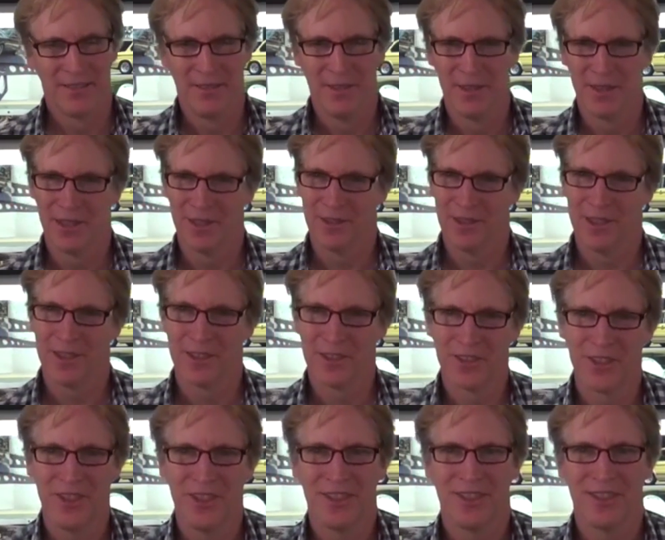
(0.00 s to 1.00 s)
really great to
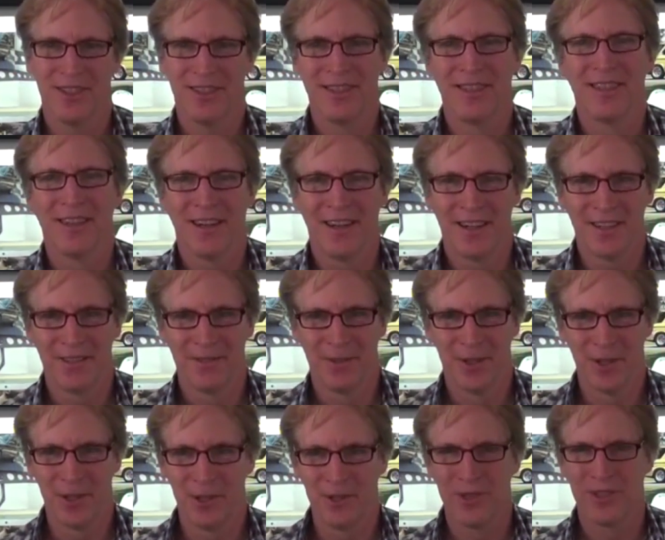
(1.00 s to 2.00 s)
see it on the
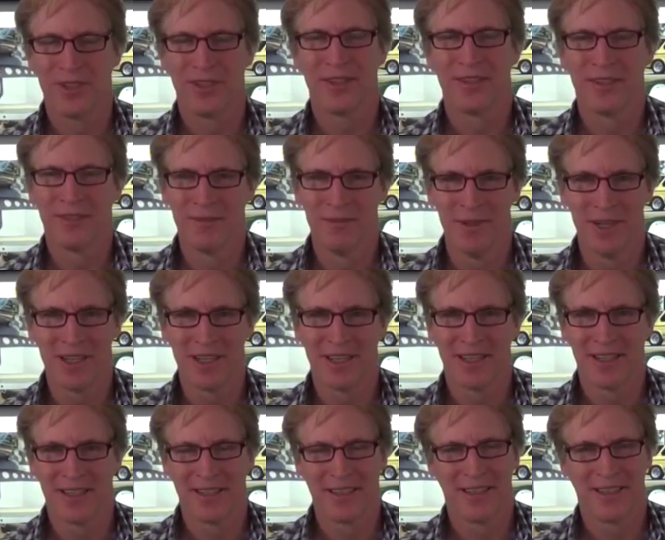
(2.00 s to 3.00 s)
road and
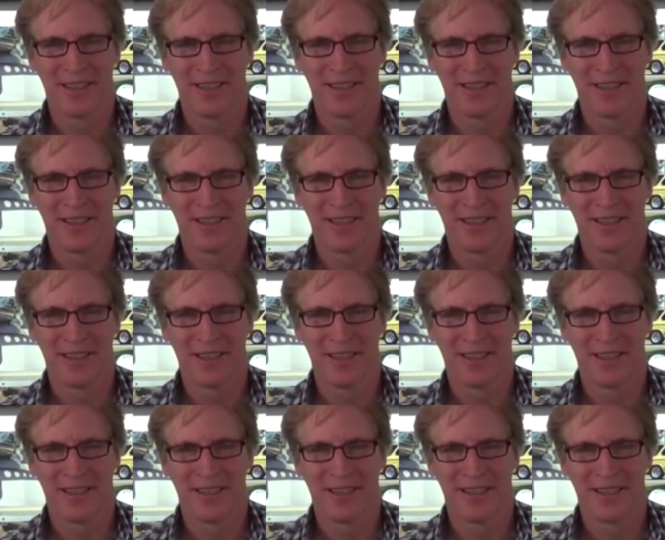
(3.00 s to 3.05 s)
running.